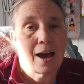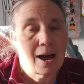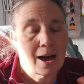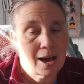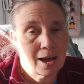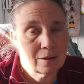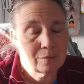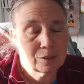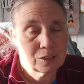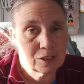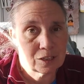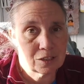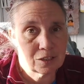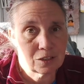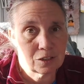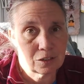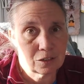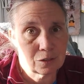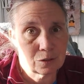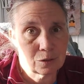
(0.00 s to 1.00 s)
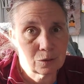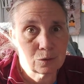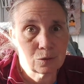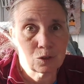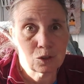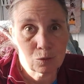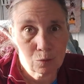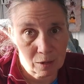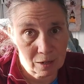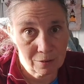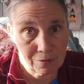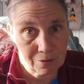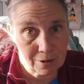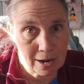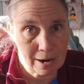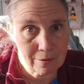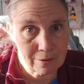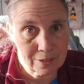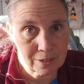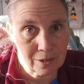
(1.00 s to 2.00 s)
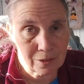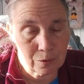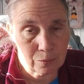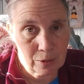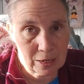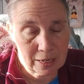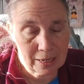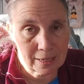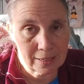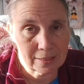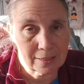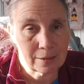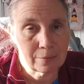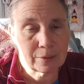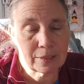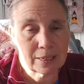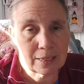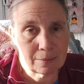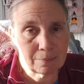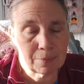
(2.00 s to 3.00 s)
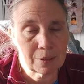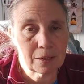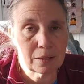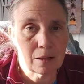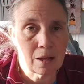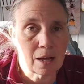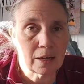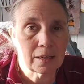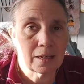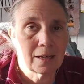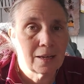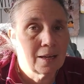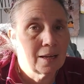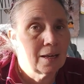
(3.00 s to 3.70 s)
I would just do 24 hours on the weekends. I would keep a clock.